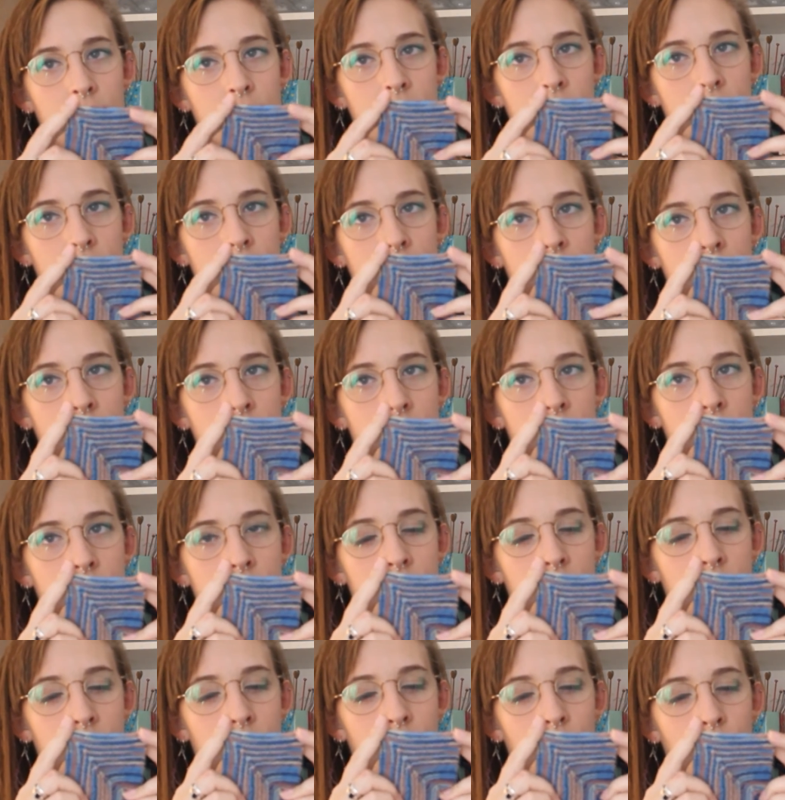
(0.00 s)

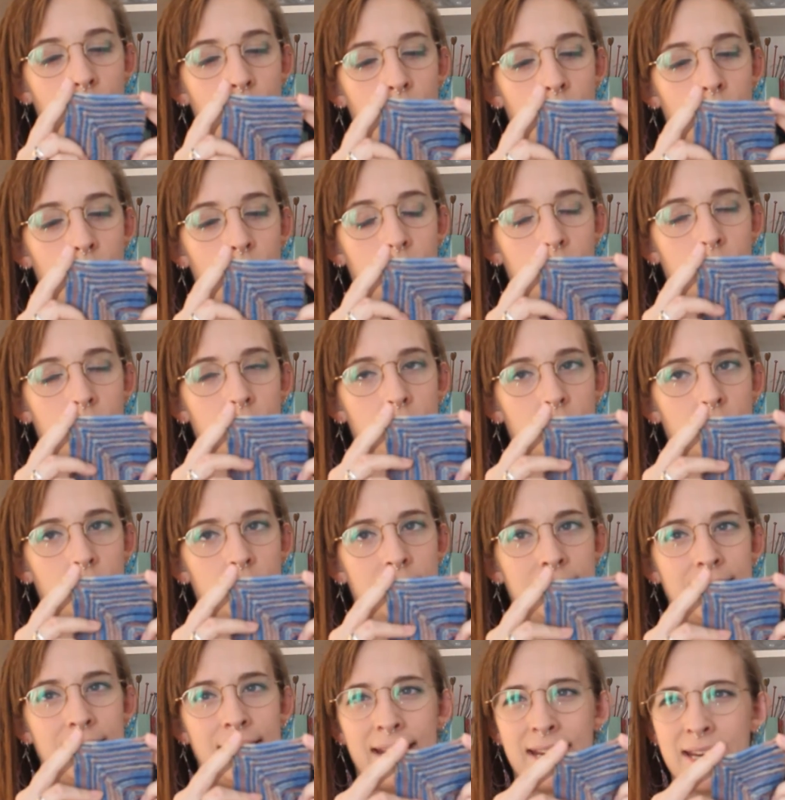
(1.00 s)
is called
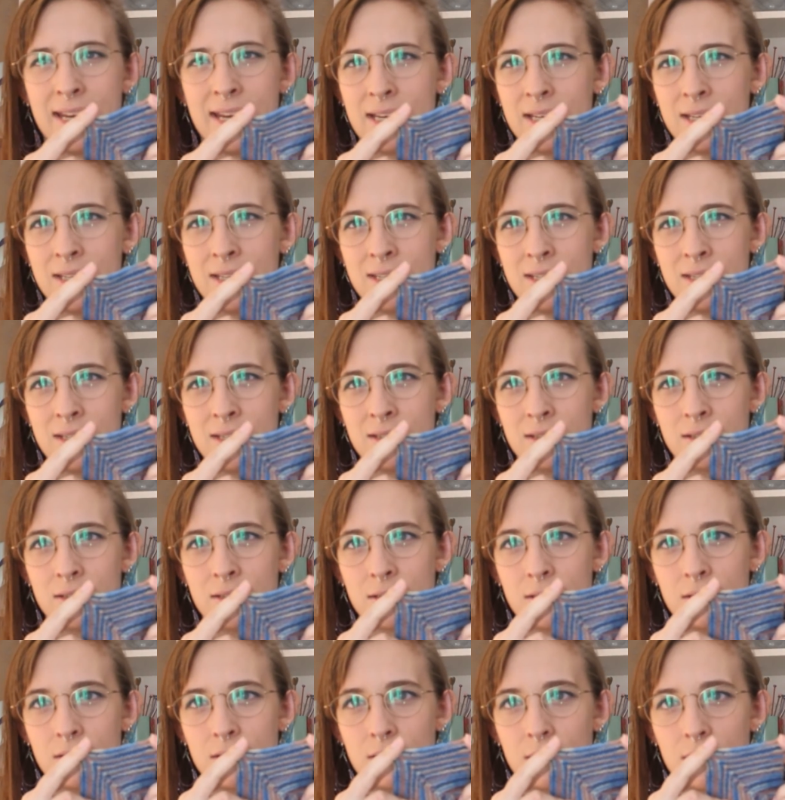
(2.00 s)
Lincoln.
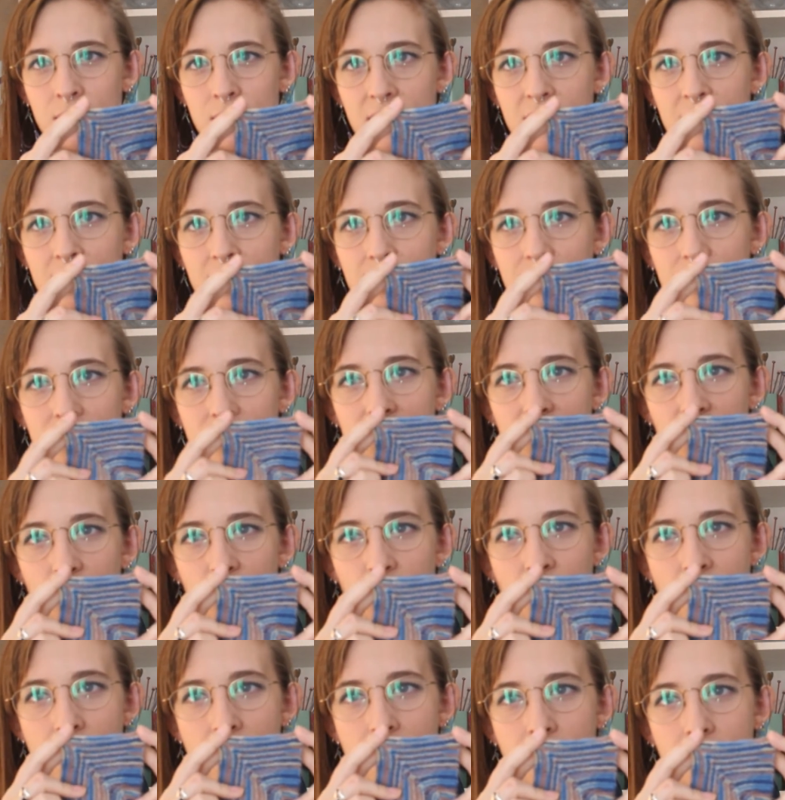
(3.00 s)
I think that's the
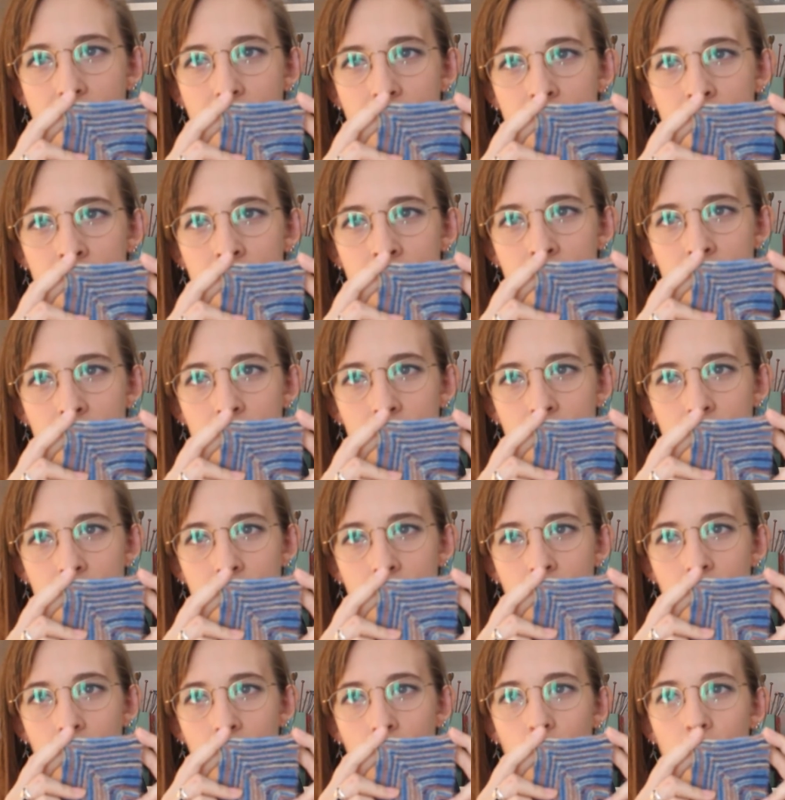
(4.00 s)
brand.
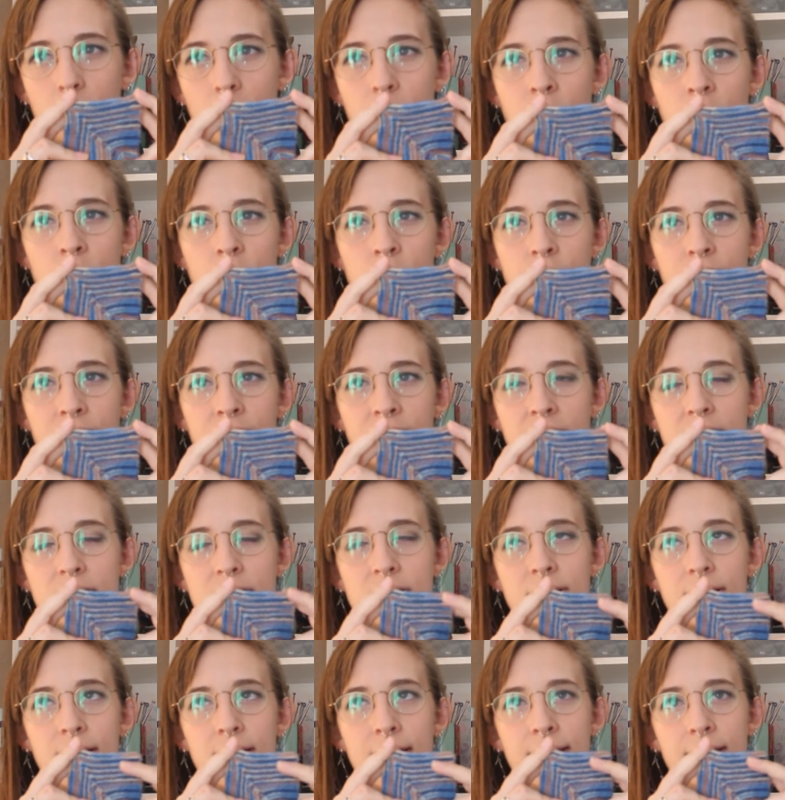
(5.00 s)
Well, I'm not sure if
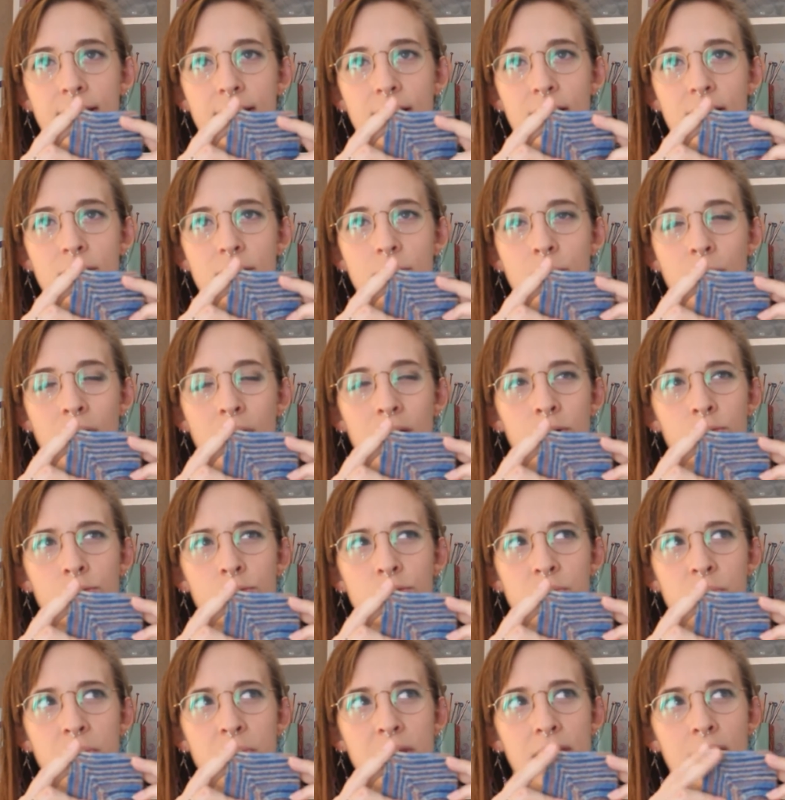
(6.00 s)
that's like, it might
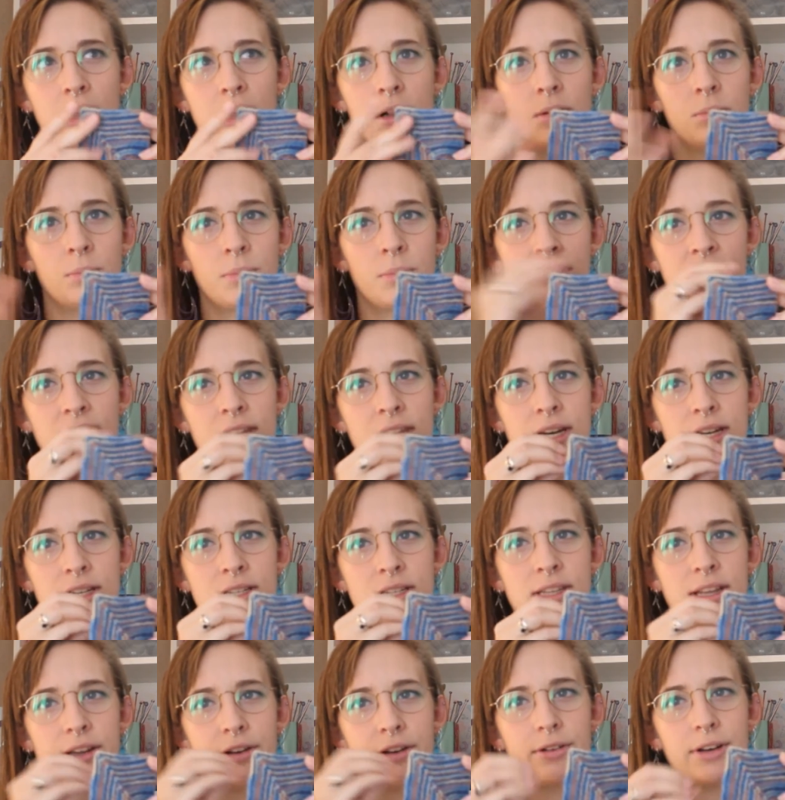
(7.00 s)
also be L, but then it's
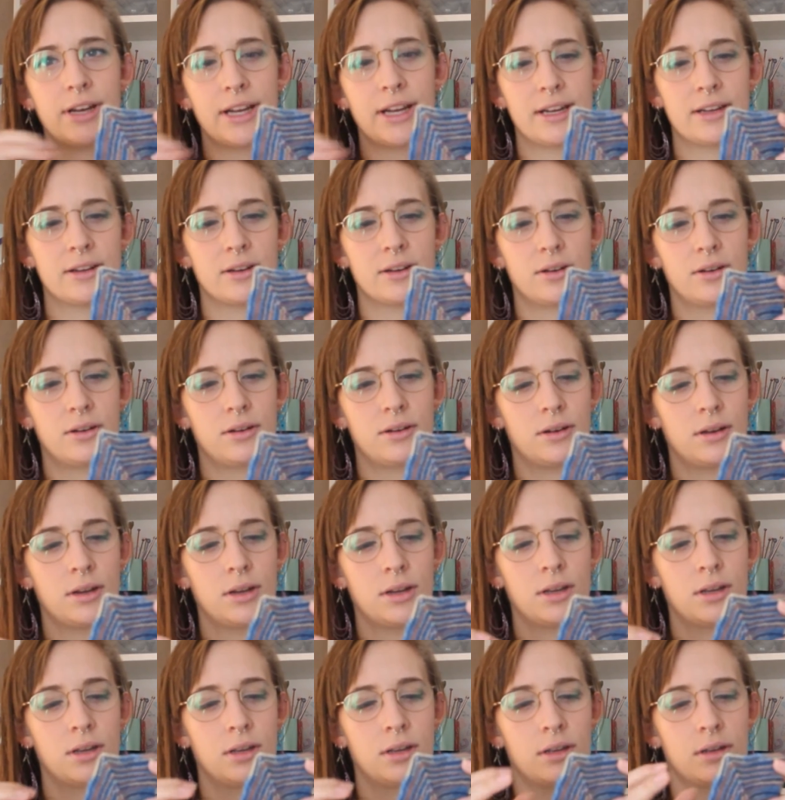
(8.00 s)
their Lincoln
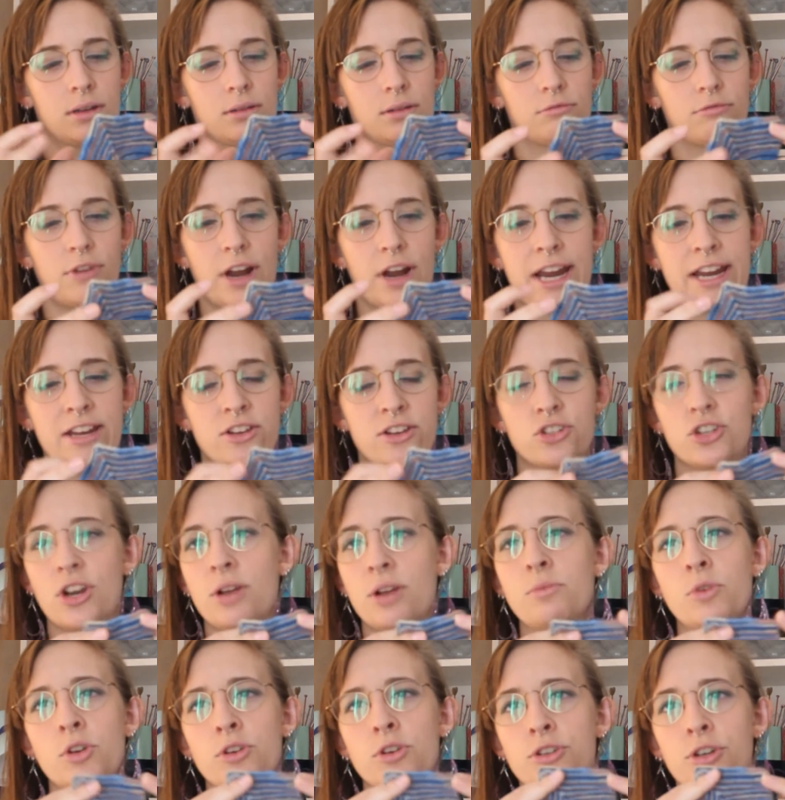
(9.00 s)
range,
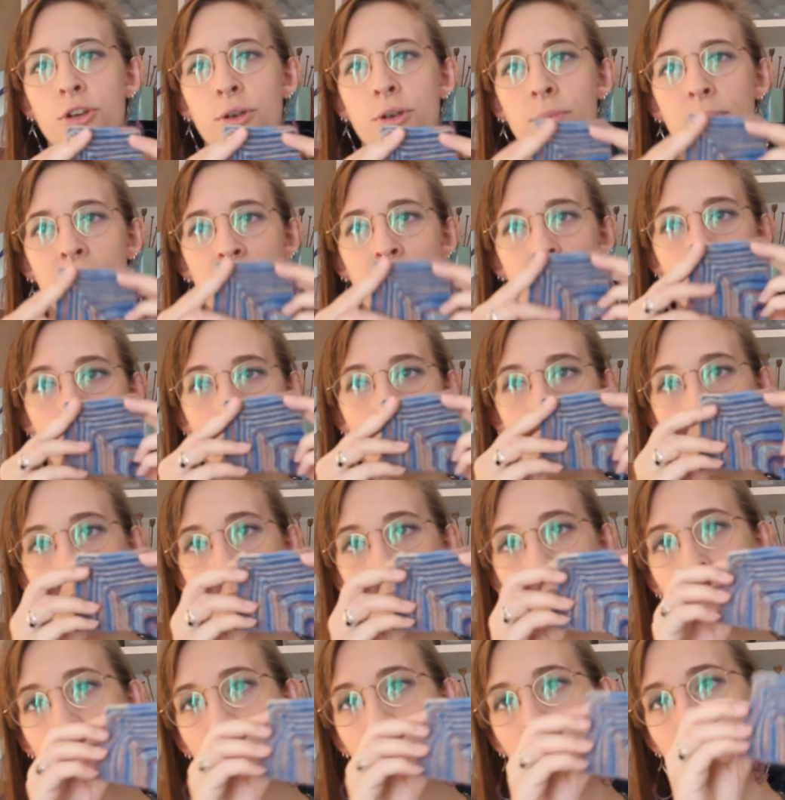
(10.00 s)
I'm not sure, but anyway.
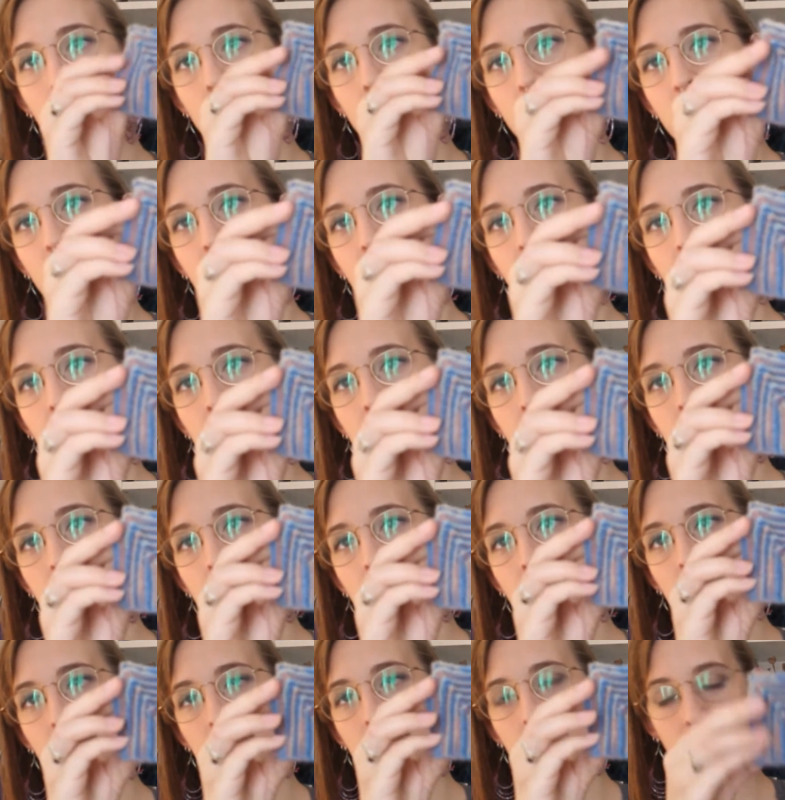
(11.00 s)
So that
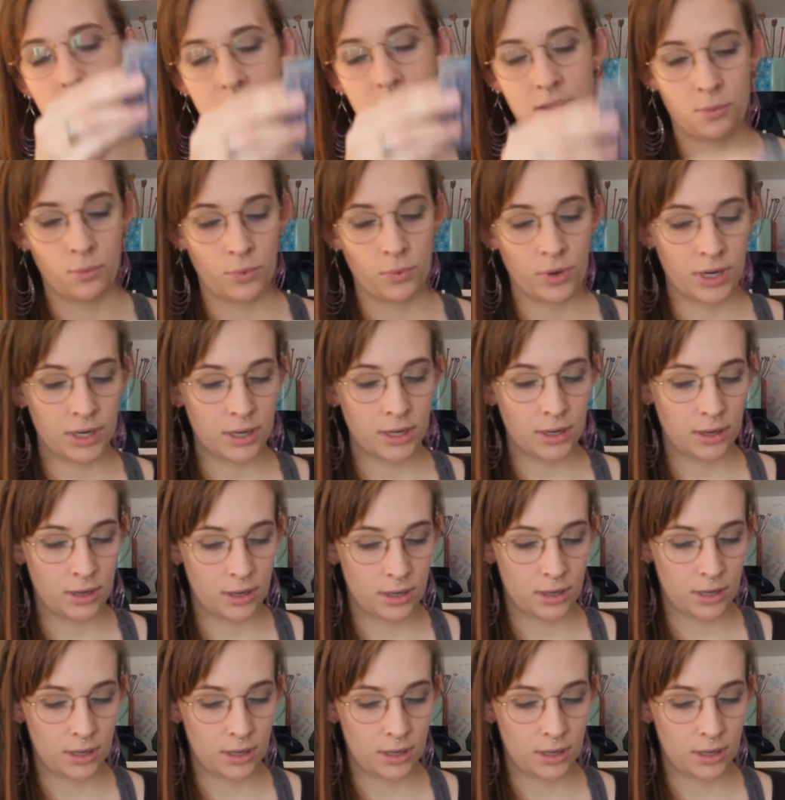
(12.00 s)
is that one.